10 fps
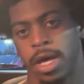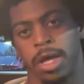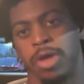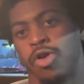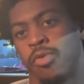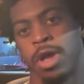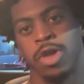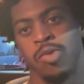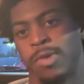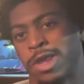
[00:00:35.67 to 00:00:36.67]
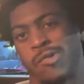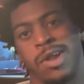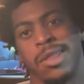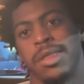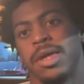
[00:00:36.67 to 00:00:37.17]
You don't want too much of
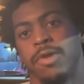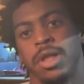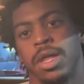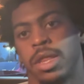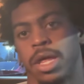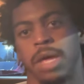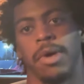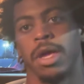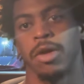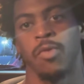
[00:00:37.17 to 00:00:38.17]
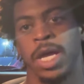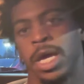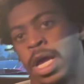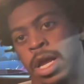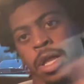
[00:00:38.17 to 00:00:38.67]
one stimulus in the beginning of the week
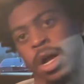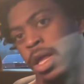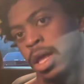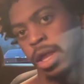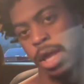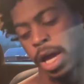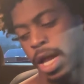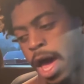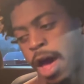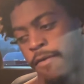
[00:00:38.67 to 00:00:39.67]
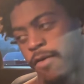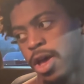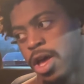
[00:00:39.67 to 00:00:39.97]
and then none in the second half.